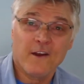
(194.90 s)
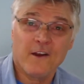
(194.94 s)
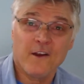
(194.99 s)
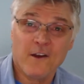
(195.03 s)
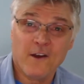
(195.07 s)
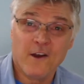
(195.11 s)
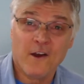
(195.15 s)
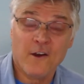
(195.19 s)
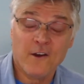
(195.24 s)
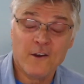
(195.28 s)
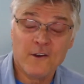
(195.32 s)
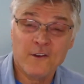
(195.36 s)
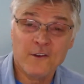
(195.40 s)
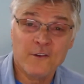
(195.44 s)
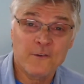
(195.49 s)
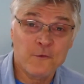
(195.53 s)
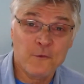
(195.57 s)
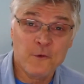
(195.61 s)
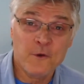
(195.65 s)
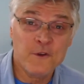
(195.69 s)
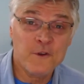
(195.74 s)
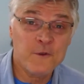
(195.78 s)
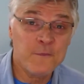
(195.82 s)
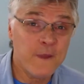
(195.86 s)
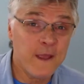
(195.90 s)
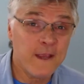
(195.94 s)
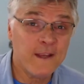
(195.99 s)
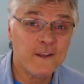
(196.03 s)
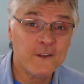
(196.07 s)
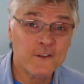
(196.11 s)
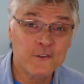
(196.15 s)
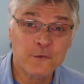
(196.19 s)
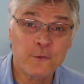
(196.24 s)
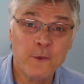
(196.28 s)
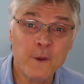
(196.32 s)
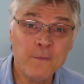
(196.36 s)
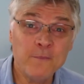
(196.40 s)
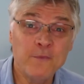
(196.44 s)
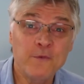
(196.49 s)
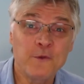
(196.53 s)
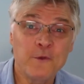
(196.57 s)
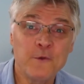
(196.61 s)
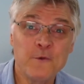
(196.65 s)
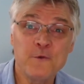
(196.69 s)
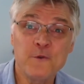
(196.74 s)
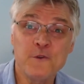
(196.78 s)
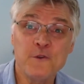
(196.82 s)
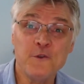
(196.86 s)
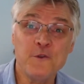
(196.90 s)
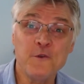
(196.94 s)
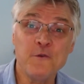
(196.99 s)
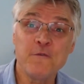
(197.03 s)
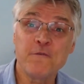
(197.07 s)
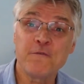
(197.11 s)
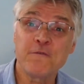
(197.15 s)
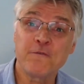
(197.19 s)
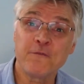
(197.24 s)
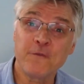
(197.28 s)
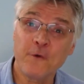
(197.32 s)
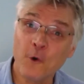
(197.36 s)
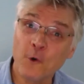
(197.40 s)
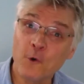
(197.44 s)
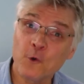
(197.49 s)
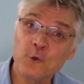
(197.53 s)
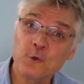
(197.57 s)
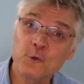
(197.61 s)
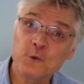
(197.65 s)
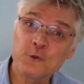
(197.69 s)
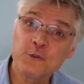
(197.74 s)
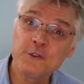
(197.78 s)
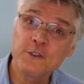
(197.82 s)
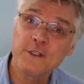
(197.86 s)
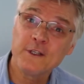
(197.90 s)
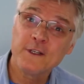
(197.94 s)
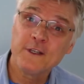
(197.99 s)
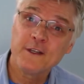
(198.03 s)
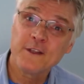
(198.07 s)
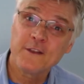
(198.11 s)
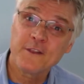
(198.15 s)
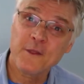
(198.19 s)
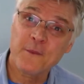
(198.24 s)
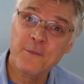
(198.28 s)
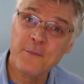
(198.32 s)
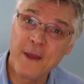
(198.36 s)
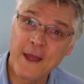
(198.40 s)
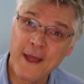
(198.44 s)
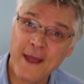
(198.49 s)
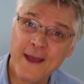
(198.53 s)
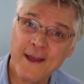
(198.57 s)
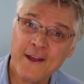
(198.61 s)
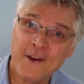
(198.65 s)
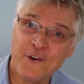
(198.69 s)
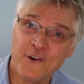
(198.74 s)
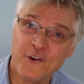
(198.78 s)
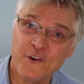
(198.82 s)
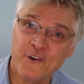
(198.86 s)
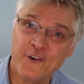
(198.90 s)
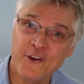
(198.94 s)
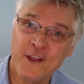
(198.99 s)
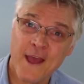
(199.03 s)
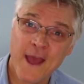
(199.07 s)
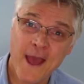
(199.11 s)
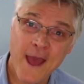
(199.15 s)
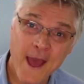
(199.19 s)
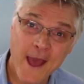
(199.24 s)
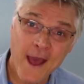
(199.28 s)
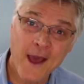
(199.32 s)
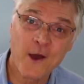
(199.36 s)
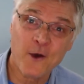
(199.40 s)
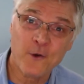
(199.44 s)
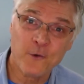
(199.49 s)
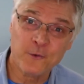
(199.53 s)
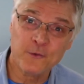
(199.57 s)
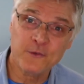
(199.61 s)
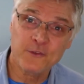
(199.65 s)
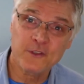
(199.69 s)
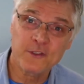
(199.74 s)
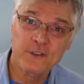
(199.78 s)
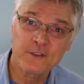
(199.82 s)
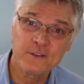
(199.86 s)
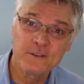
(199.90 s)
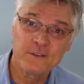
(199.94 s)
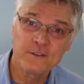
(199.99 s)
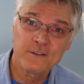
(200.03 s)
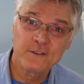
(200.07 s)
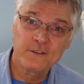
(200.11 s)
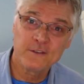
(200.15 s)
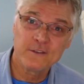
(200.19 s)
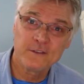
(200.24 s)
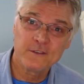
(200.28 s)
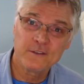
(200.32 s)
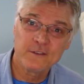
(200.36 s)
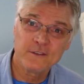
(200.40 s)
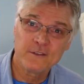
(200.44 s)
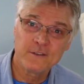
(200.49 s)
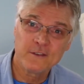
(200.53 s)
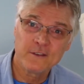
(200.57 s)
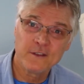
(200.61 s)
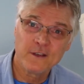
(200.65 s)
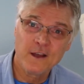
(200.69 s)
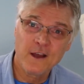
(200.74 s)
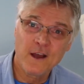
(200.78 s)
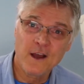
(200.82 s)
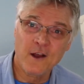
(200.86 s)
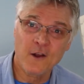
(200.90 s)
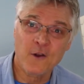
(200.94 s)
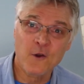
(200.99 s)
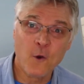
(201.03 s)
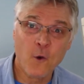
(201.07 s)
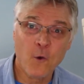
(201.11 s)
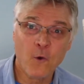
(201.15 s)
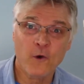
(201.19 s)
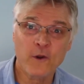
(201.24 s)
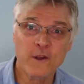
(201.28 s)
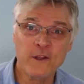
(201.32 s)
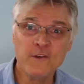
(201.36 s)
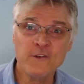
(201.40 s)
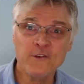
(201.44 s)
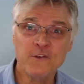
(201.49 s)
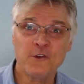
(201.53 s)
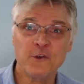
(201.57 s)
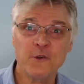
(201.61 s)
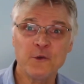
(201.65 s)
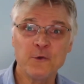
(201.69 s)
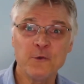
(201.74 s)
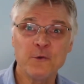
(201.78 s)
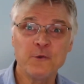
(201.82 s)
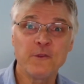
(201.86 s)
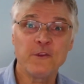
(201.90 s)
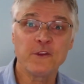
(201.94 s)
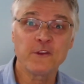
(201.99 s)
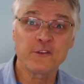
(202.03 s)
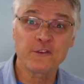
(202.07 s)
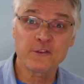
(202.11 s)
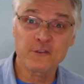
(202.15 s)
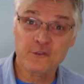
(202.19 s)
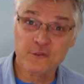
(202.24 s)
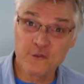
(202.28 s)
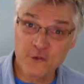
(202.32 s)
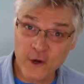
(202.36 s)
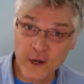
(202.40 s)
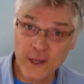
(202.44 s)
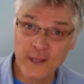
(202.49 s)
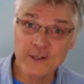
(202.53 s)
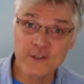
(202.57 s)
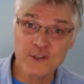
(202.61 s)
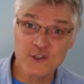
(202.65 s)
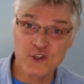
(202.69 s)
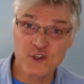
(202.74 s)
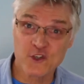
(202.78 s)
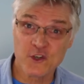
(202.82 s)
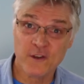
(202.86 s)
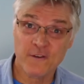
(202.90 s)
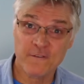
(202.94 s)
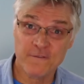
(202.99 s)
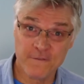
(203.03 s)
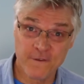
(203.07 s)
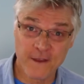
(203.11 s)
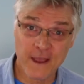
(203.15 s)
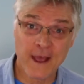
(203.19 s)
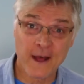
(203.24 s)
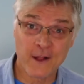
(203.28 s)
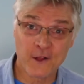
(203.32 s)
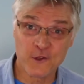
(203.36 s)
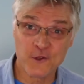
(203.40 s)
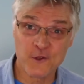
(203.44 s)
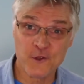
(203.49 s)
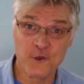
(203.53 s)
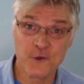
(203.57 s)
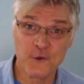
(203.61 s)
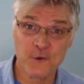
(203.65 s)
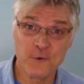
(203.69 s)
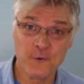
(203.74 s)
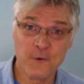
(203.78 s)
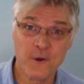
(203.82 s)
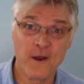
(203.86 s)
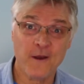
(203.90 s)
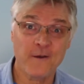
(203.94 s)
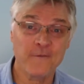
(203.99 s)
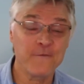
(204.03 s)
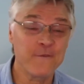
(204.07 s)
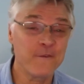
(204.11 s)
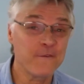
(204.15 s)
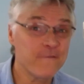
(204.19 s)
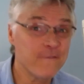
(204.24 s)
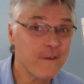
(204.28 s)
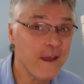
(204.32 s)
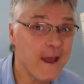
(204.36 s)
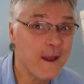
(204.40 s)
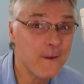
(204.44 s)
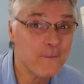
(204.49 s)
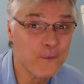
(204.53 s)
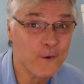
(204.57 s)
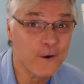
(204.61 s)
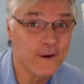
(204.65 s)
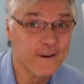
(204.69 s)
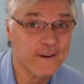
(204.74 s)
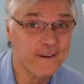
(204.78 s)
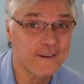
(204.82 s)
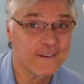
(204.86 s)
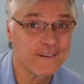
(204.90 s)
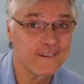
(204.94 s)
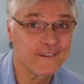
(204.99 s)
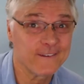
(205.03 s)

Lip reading: when you make a swimsuit, you fold the pattern out according to the stretch value of the fabric.